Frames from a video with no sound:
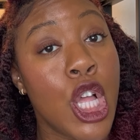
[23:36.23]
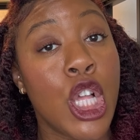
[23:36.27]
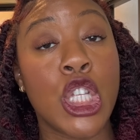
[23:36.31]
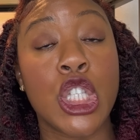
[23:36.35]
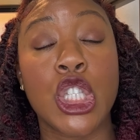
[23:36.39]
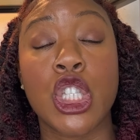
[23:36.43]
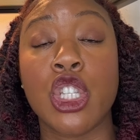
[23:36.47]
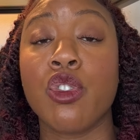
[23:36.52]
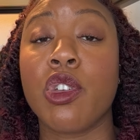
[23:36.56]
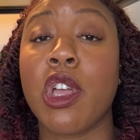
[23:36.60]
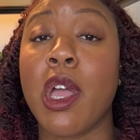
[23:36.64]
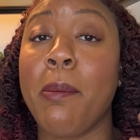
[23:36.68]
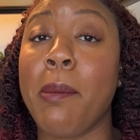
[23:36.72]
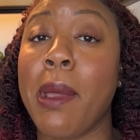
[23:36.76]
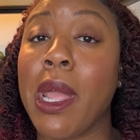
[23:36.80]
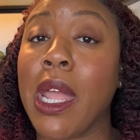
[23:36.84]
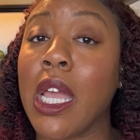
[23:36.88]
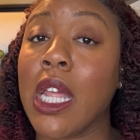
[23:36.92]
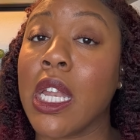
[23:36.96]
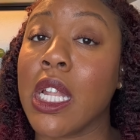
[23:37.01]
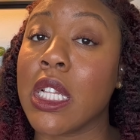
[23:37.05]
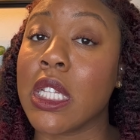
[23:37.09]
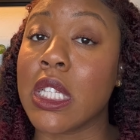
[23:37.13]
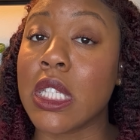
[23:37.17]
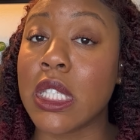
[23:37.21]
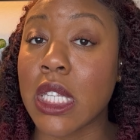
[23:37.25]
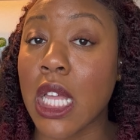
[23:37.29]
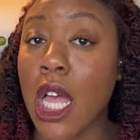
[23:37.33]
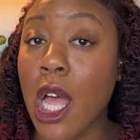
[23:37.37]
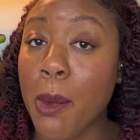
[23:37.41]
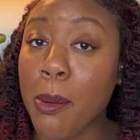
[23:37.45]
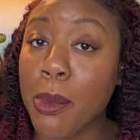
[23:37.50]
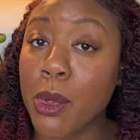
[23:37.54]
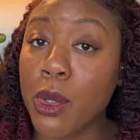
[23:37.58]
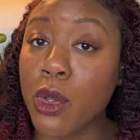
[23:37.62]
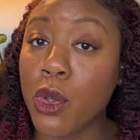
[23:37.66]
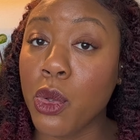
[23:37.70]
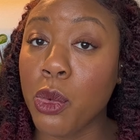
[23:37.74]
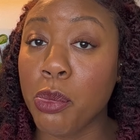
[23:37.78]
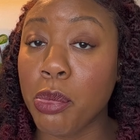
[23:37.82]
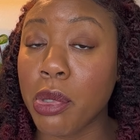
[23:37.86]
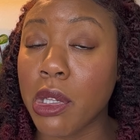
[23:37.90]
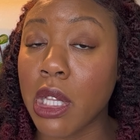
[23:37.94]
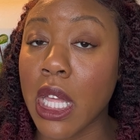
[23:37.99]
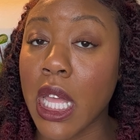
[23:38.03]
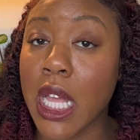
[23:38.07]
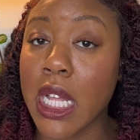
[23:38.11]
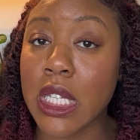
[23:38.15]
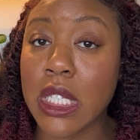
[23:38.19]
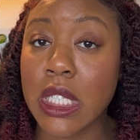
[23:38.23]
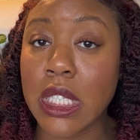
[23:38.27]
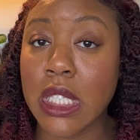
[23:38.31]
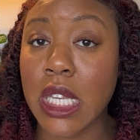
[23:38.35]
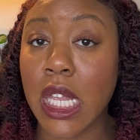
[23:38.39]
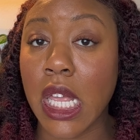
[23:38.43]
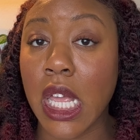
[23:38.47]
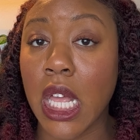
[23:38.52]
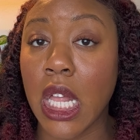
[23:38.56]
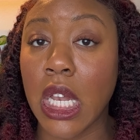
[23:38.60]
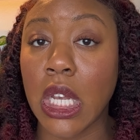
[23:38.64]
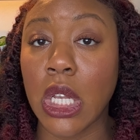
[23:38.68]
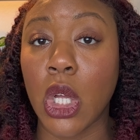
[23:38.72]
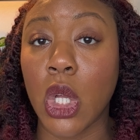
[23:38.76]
so you can make it a double plant stand